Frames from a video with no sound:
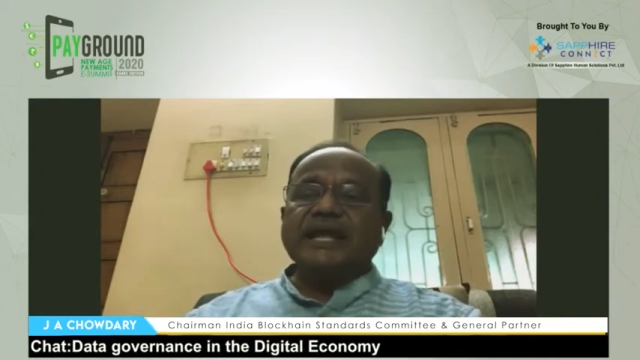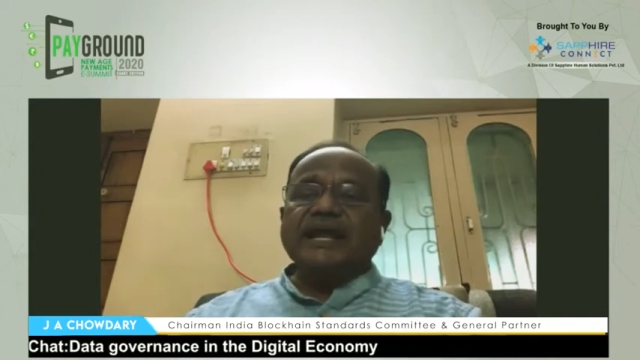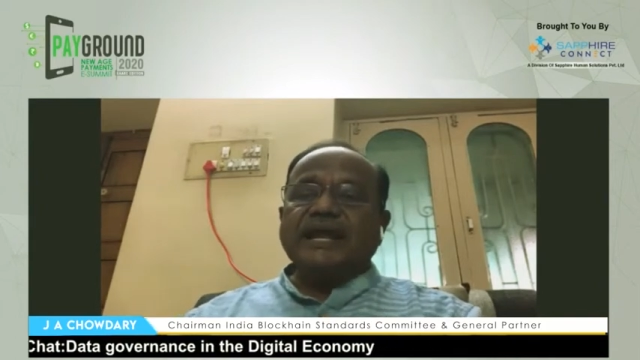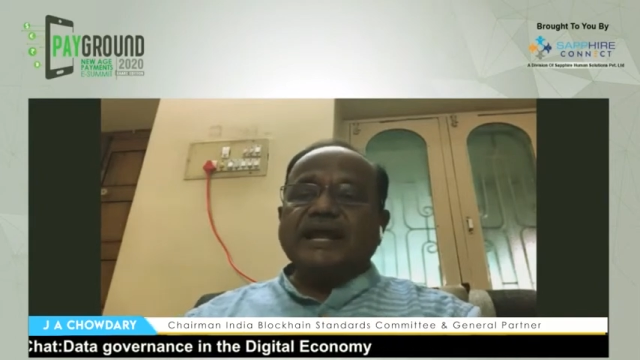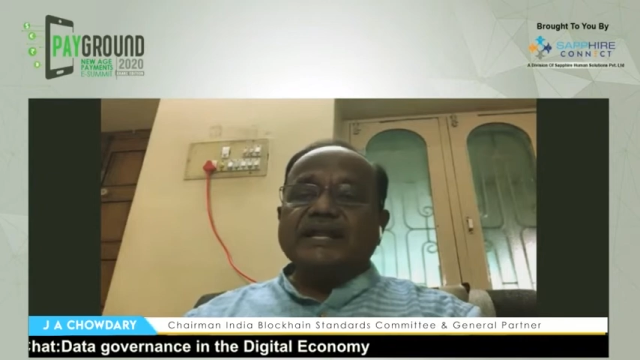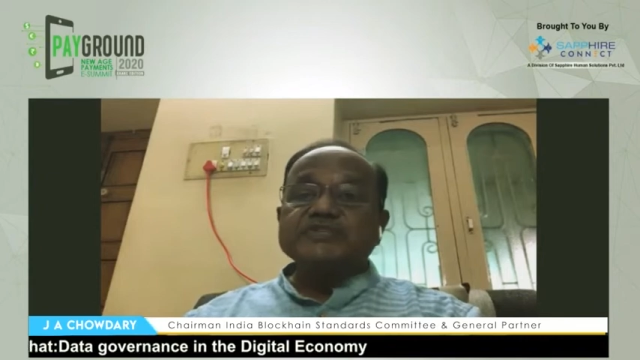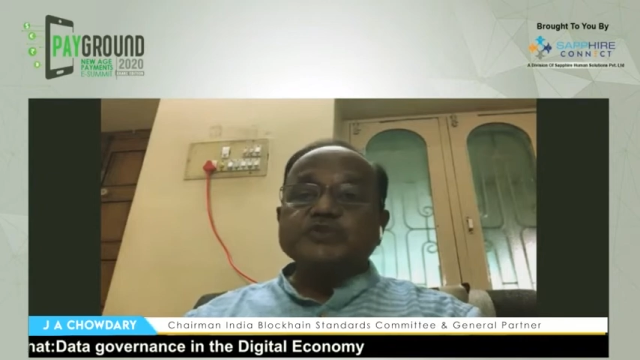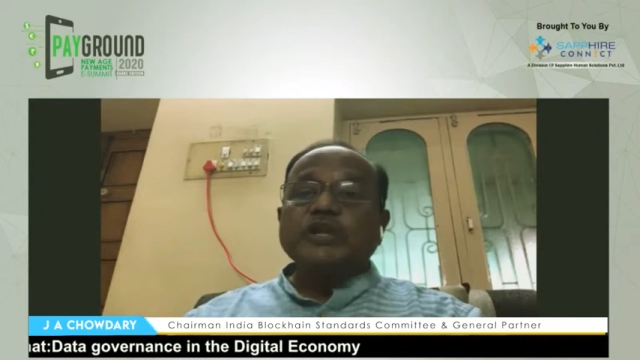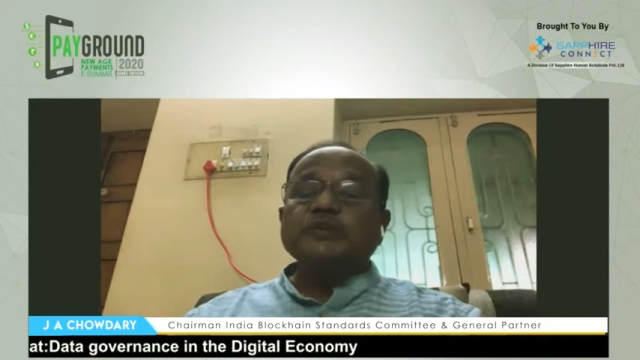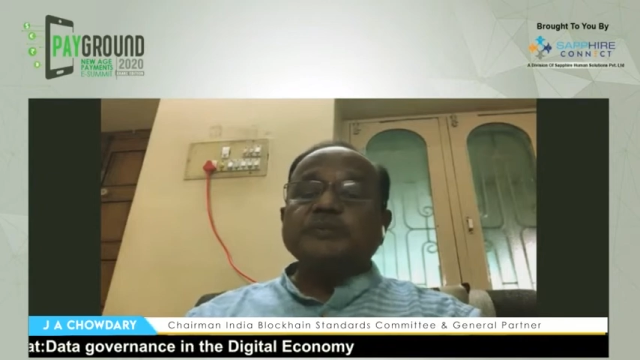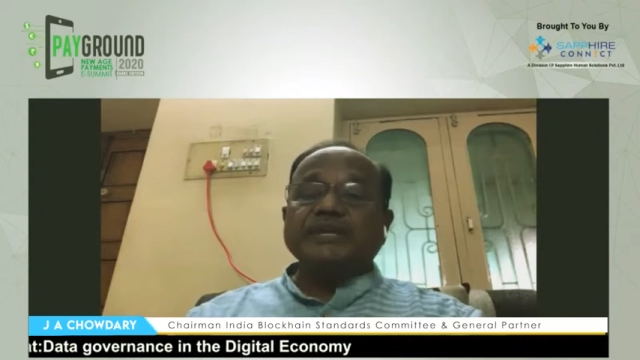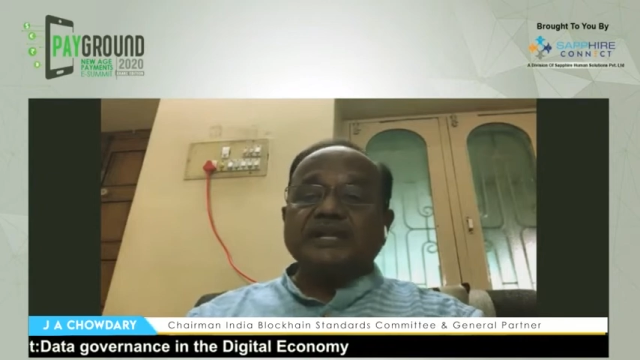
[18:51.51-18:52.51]
it's going
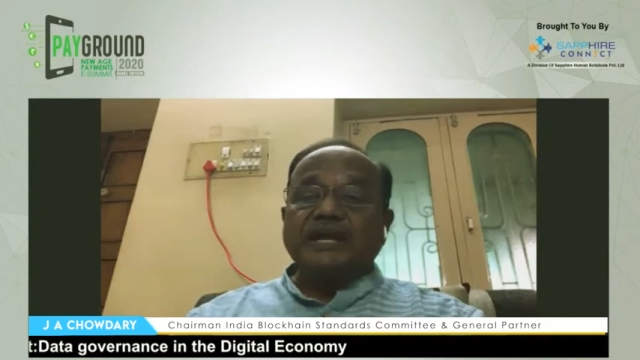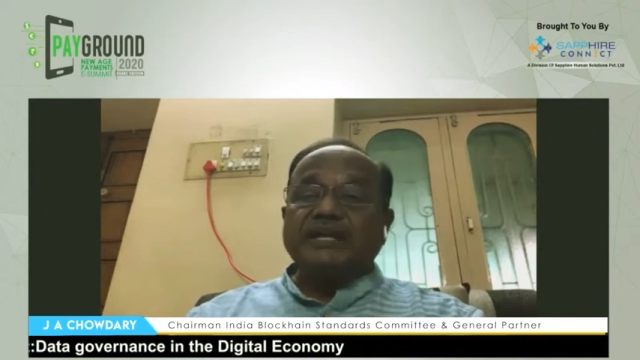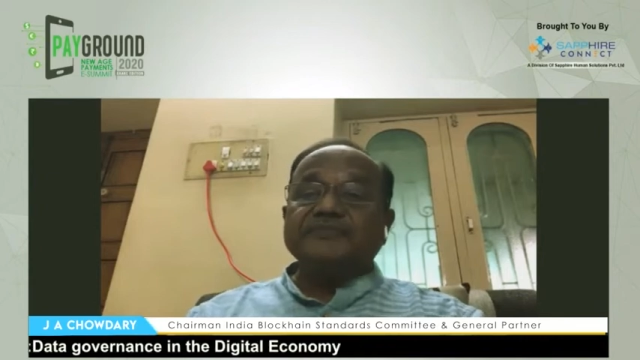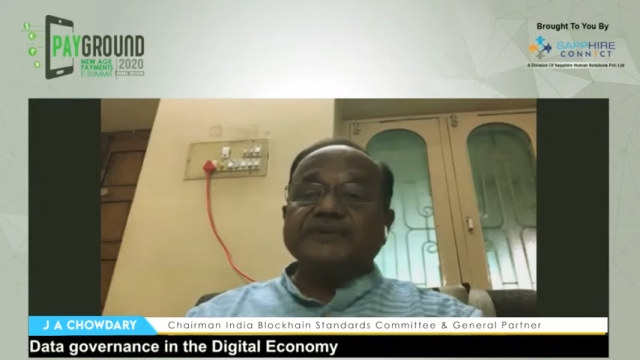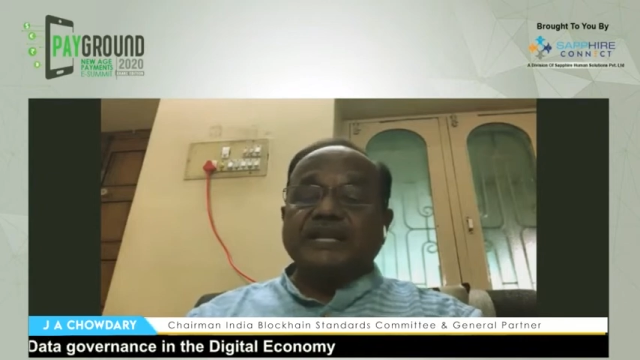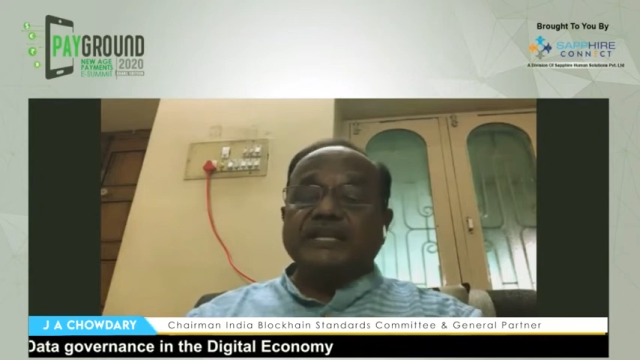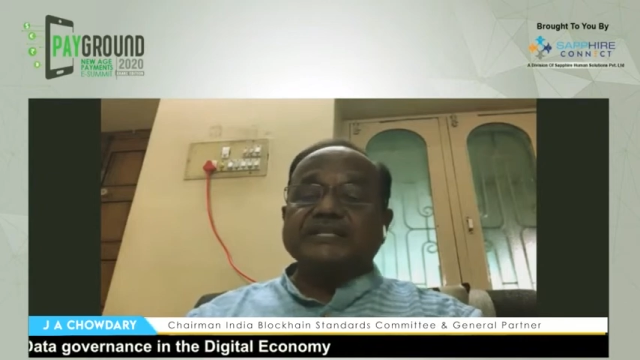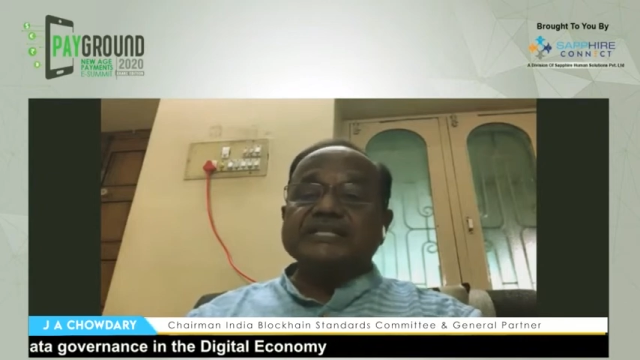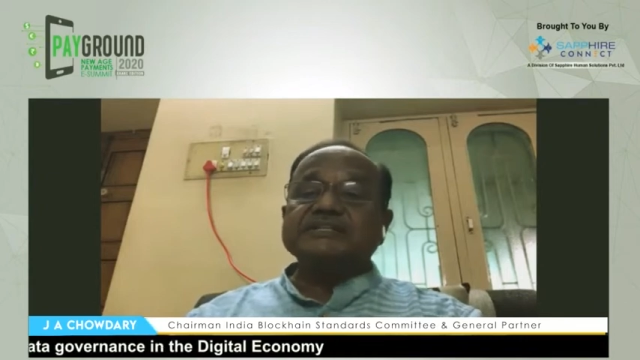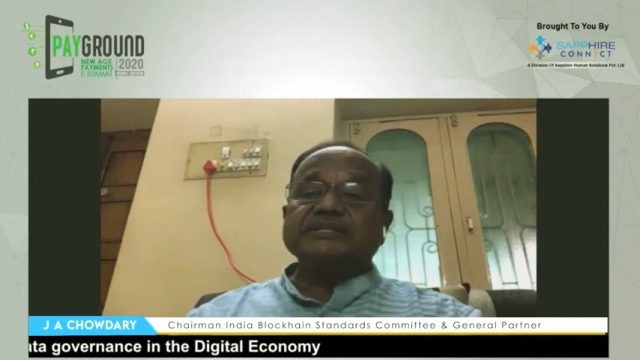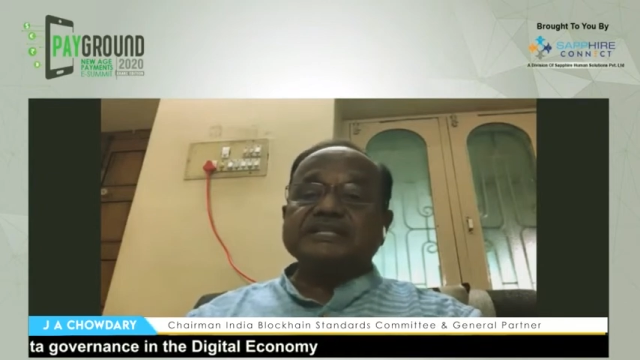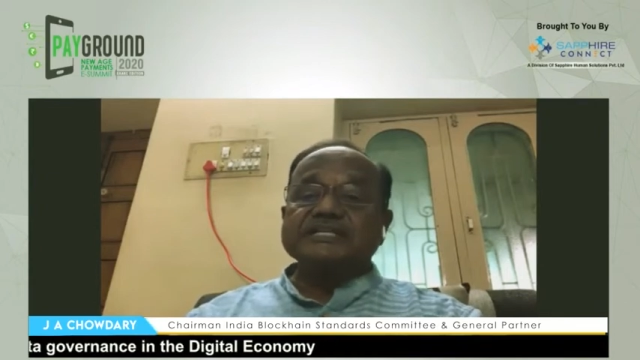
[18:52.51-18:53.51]
to be difficult.
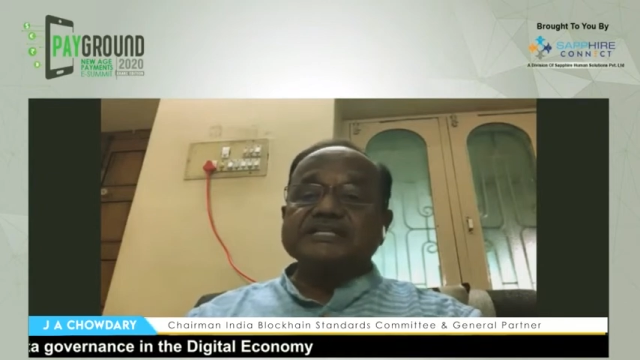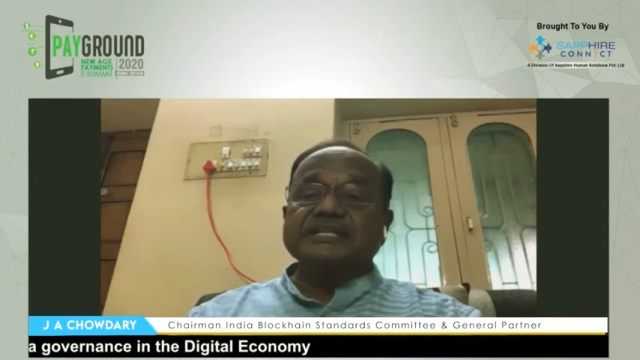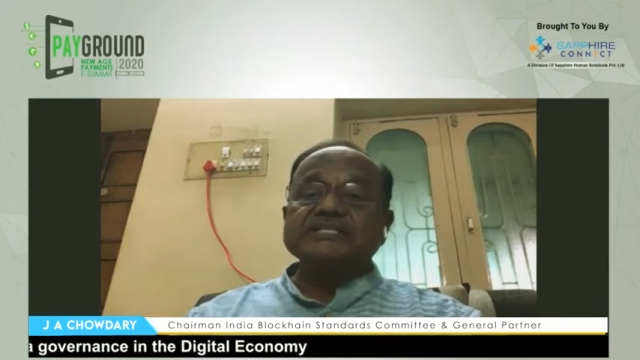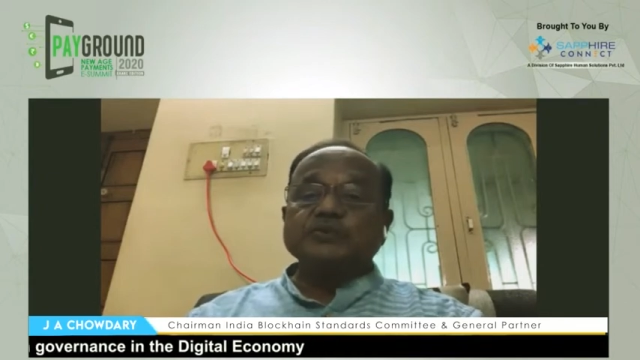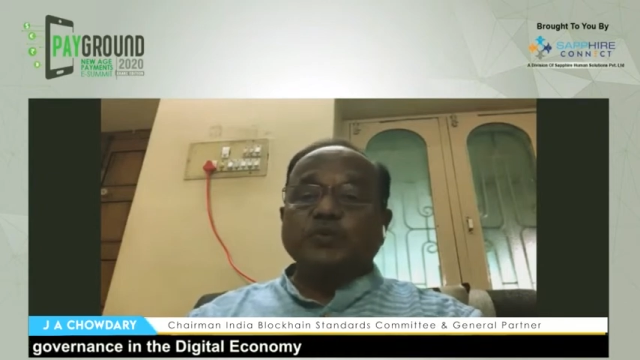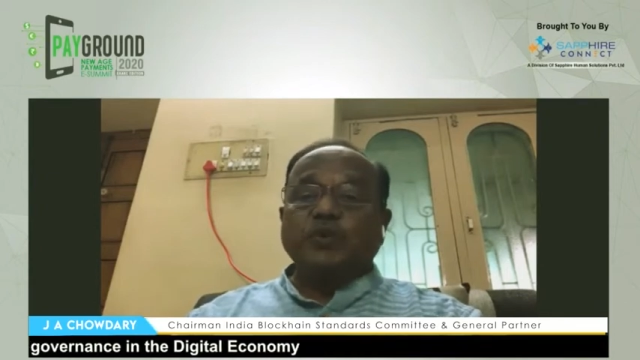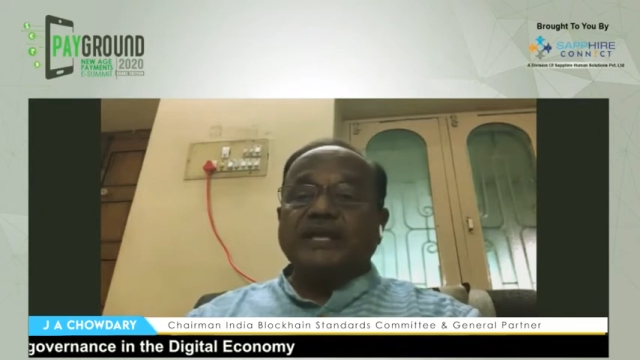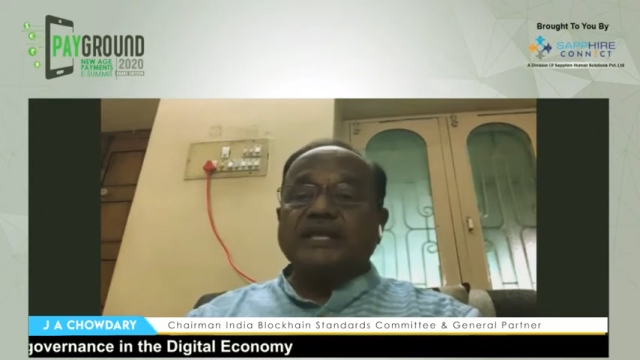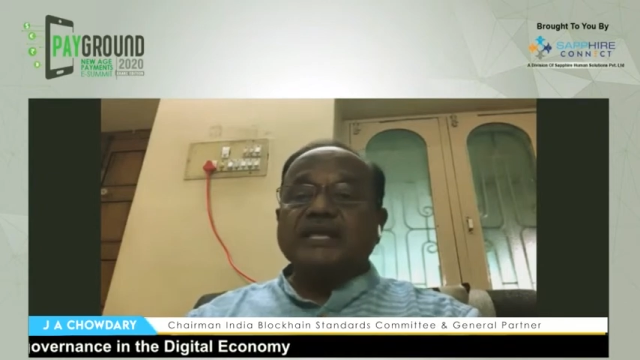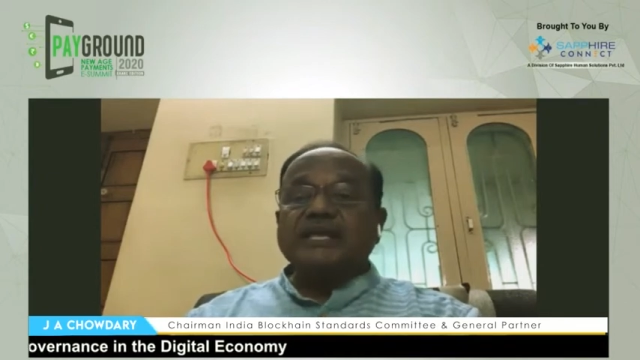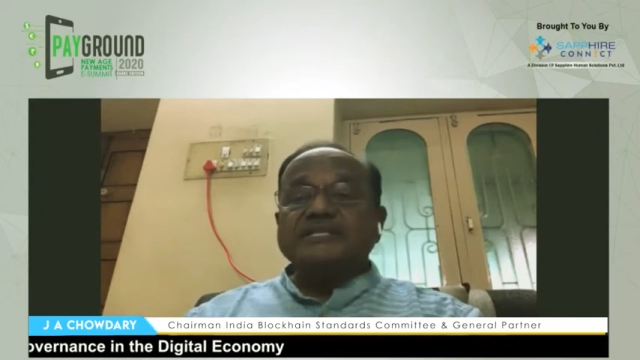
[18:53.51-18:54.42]
There's a reason why